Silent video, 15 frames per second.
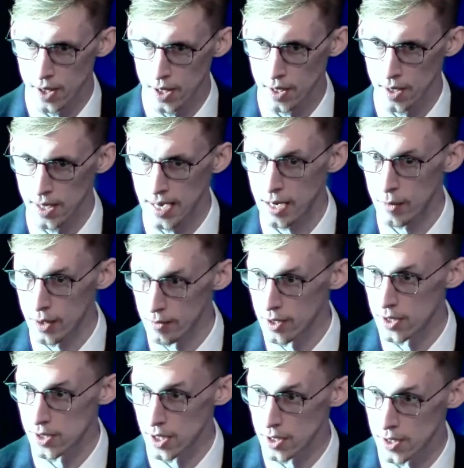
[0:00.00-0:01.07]
in how we
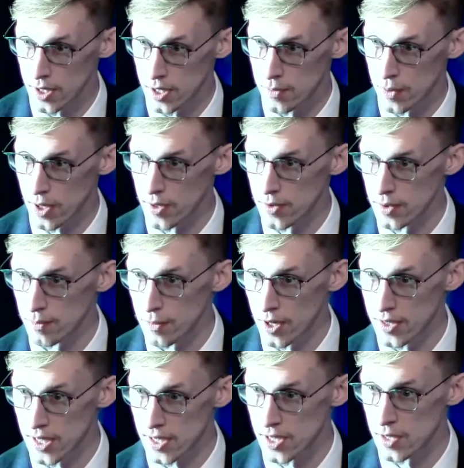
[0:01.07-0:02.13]
research these
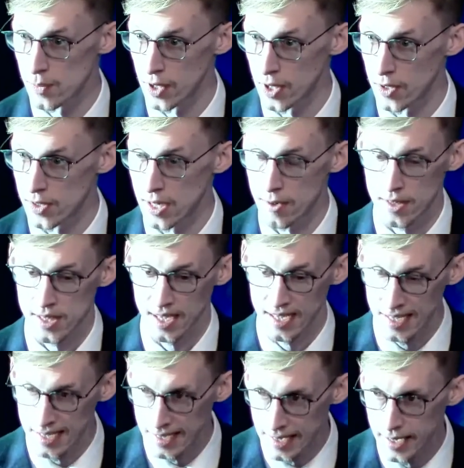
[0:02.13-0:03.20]
processes, because there is a
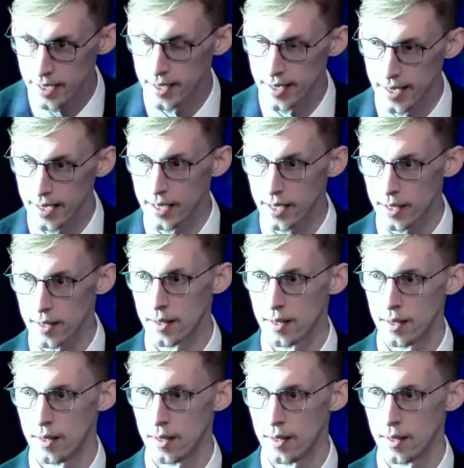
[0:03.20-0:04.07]
clear link